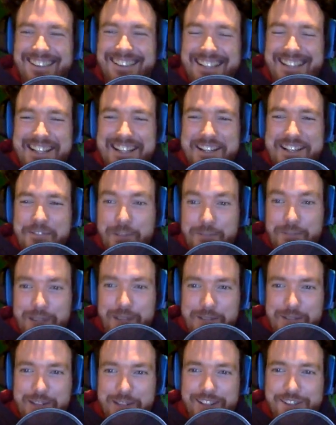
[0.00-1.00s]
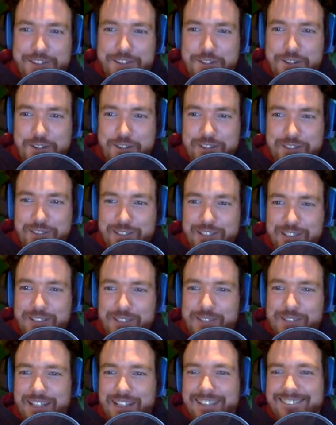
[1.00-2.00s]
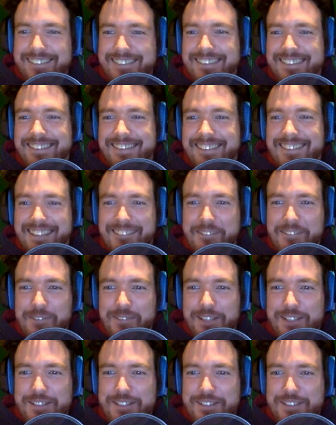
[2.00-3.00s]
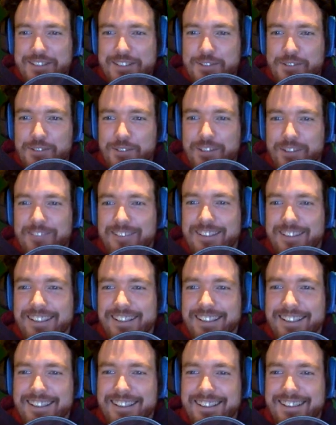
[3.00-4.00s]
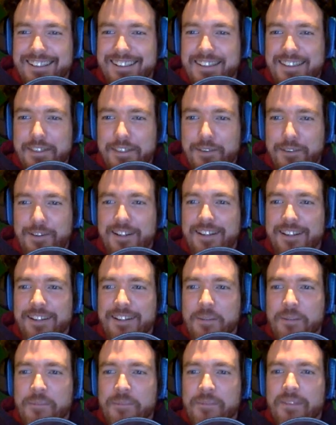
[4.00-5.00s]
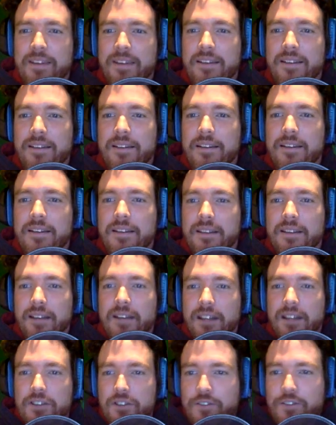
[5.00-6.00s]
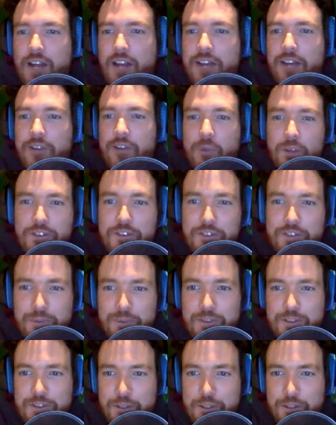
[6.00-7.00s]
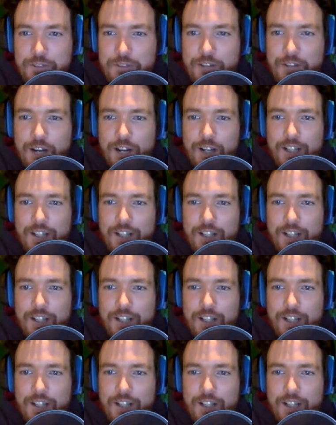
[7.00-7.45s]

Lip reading: But maybe Lisa Trevor will come out of it. Everybody's least favorite theory. Survivor wants the return of Hunk